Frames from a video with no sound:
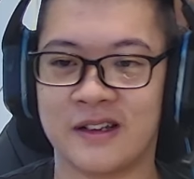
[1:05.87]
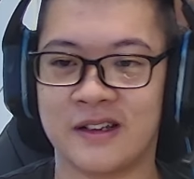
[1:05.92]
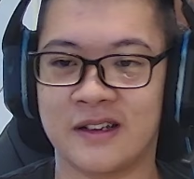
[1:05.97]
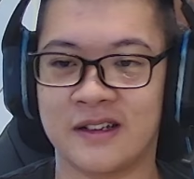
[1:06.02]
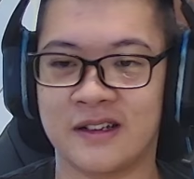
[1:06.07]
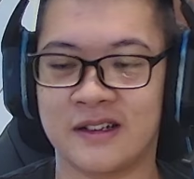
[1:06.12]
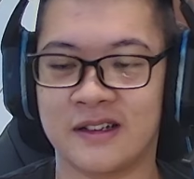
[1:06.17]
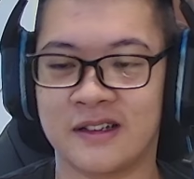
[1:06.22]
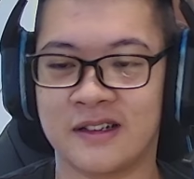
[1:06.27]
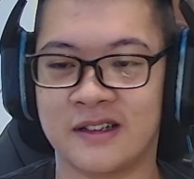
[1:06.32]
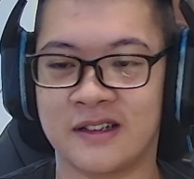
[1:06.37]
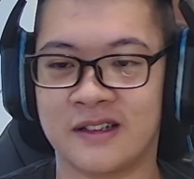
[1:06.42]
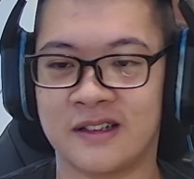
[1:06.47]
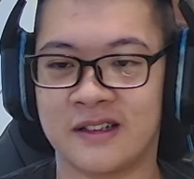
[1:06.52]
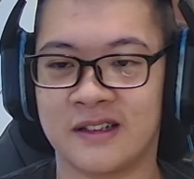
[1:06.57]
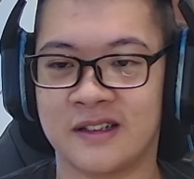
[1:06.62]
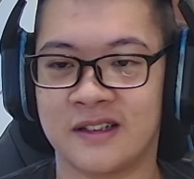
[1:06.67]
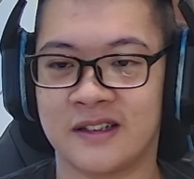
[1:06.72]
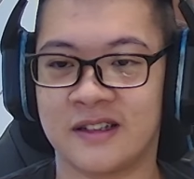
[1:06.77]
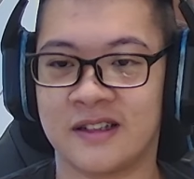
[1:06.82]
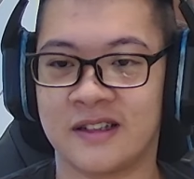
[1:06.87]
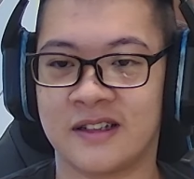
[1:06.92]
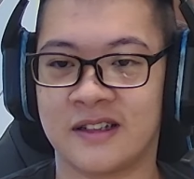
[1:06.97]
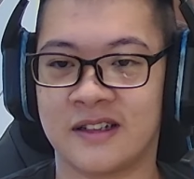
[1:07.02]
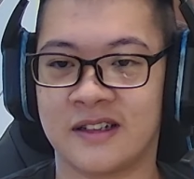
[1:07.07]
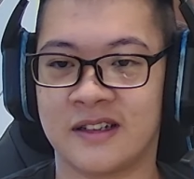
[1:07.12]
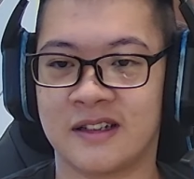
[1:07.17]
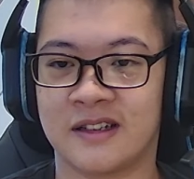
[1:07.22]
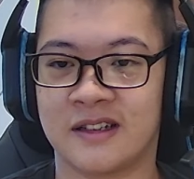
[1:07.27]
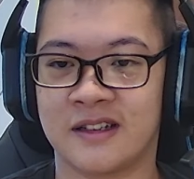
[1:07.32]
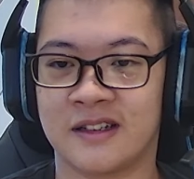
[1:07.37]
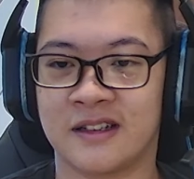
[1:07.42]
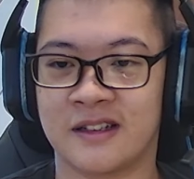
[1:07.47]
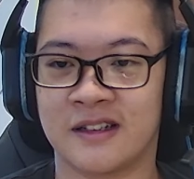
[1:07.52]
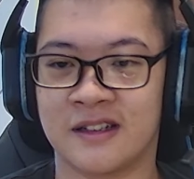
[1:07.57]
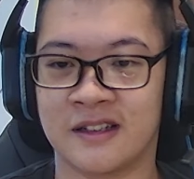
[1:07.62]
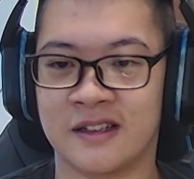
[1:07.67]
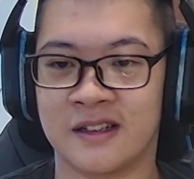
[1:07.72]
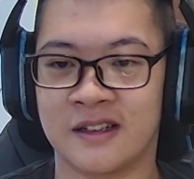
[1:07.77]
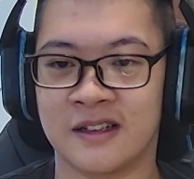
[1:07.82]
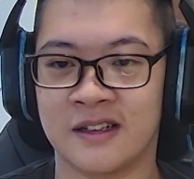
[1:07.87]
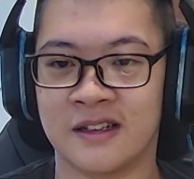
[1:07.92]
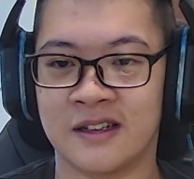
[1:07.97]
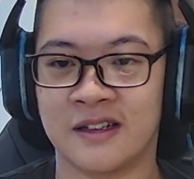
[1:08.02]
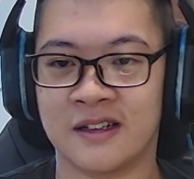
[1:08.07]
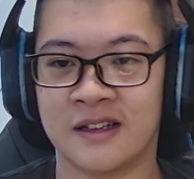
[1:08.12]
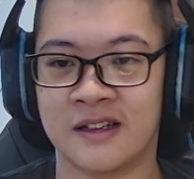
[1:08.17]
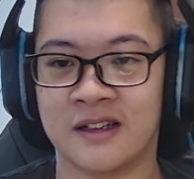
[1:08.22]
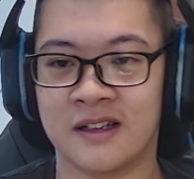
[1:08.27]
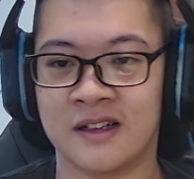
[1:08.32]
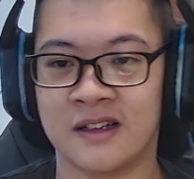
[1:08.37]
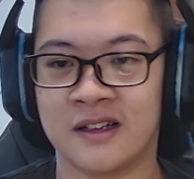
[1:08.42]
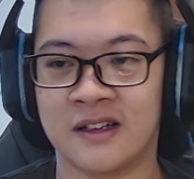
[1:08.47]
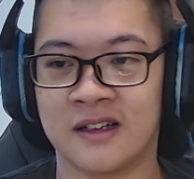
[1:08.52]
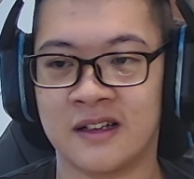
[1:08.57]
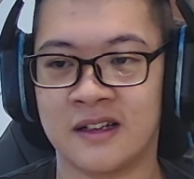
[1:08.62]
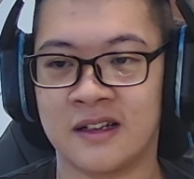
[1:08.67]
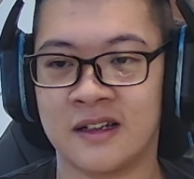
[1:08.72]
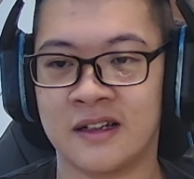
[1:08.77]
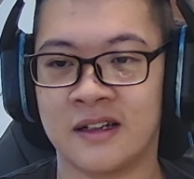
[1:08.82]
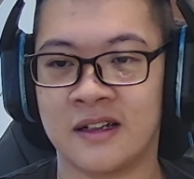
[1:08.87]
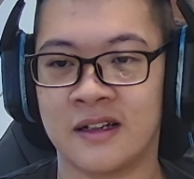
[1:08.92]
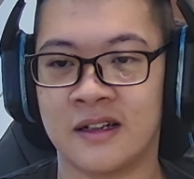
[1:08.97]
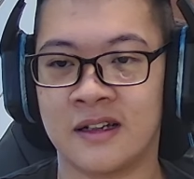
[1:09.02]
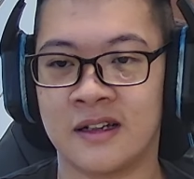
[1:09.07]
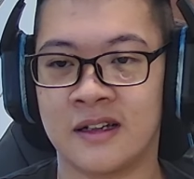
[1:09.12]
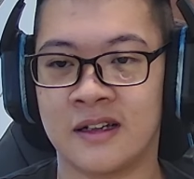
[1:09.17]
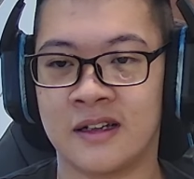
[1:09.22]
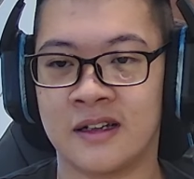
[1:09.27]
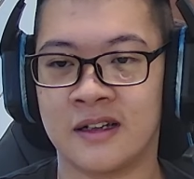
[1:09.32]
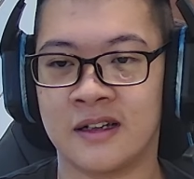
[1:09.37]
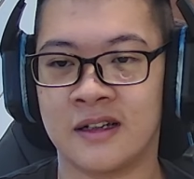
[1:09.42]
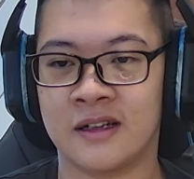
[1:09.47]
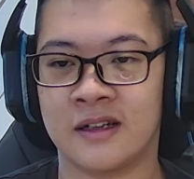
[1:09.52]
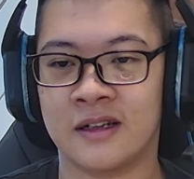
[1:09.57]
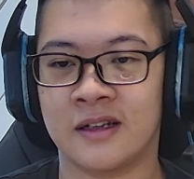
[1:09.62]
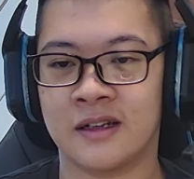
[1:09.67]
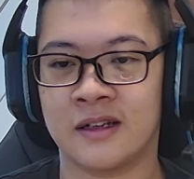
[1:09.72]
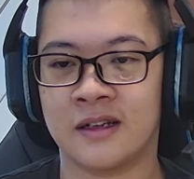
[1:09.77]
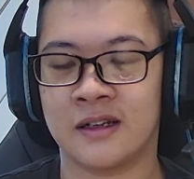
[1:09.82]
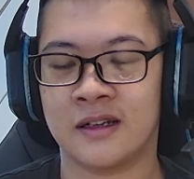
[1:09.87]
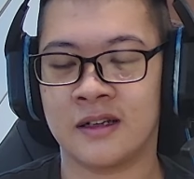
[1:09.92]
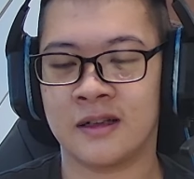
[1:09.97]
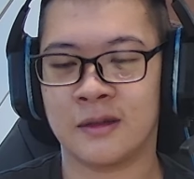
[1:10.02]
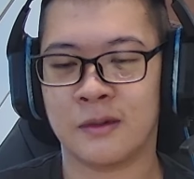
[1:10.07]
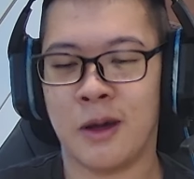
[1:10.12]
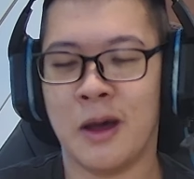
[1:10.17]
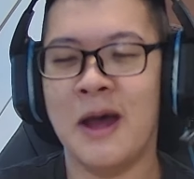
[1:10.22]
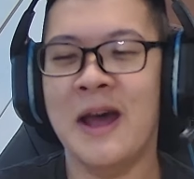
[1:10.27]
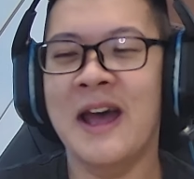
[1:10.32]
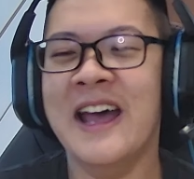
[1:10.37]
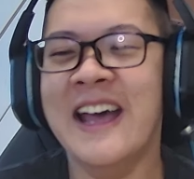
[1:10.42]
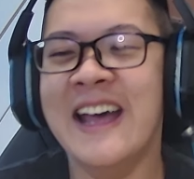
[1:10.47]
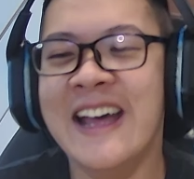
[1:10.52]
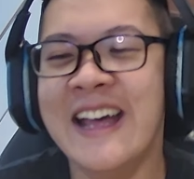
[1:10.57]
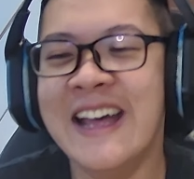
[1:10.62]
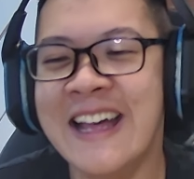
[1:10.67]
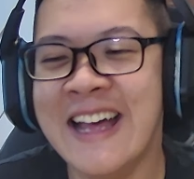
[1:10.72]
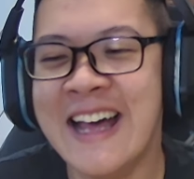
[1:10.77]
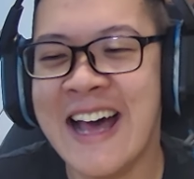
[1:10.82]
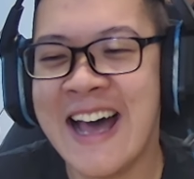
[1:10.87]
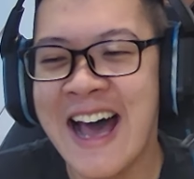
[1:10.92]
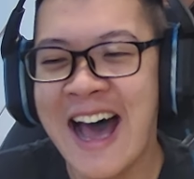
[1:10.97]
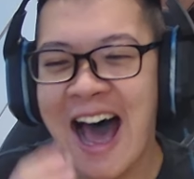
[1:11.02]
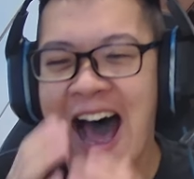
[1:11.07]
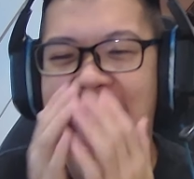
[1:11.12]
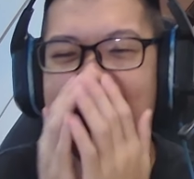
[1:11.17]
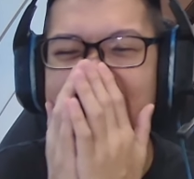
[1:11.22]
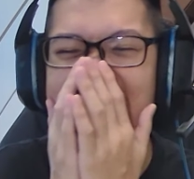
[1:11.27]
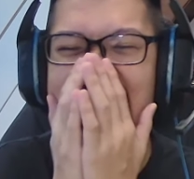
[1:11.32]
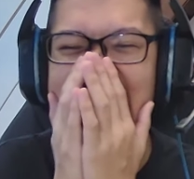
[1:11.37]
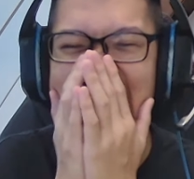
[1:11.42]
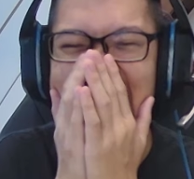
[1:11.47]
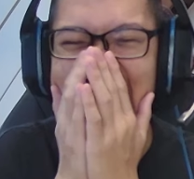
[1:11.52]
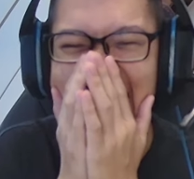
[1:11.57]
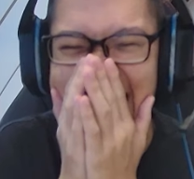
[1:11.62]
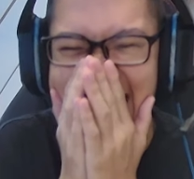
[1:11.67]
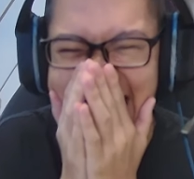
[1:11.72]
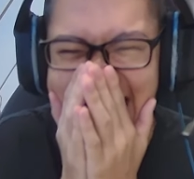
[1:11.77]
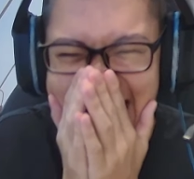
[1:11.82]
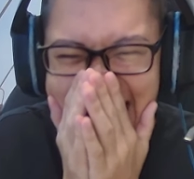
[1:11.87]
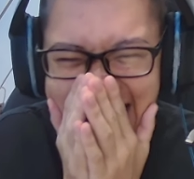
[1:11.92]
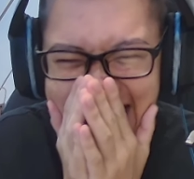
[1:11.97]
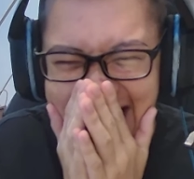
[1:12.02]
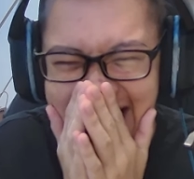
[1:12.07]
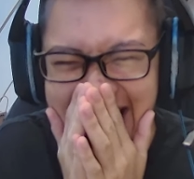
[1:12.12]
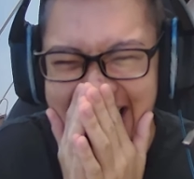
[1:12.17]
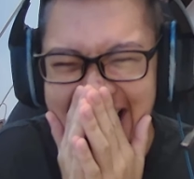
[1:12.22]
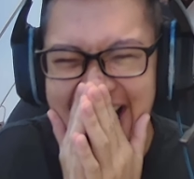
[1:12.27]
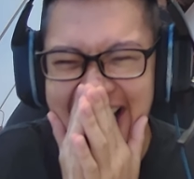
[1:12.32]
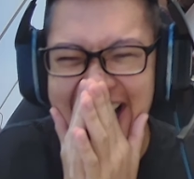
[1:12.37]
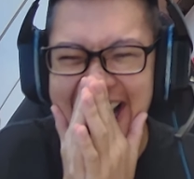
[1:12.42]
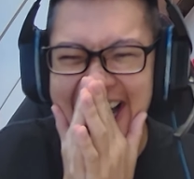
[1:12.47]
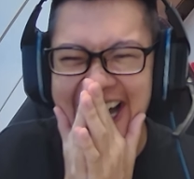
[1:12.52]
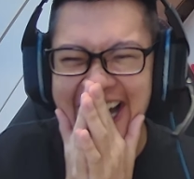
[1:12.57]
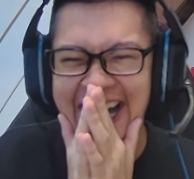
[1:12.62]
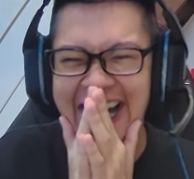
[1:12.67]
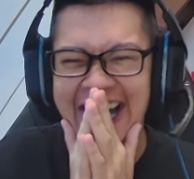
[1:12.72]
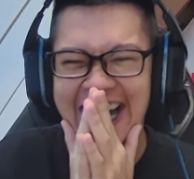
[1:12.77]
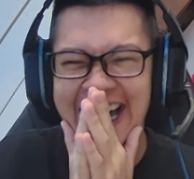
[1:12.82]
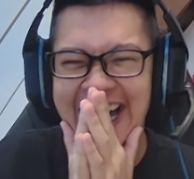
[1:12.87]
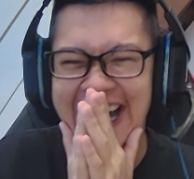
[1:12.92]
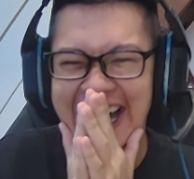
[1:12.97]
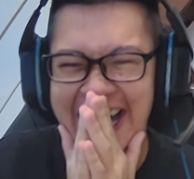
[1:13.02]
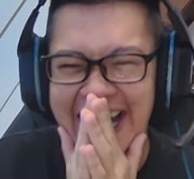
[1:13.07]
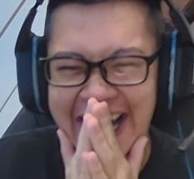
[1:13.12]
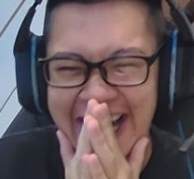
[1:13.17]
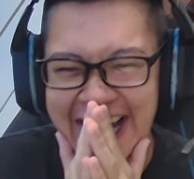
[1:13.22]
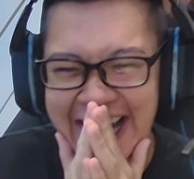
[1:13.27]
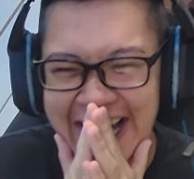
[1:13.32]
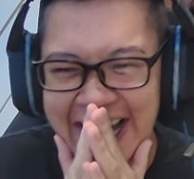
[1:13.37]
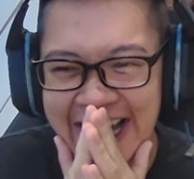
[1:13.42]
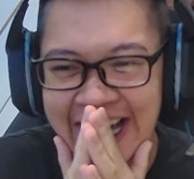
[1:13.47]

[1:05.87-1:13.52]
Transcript: [no speech]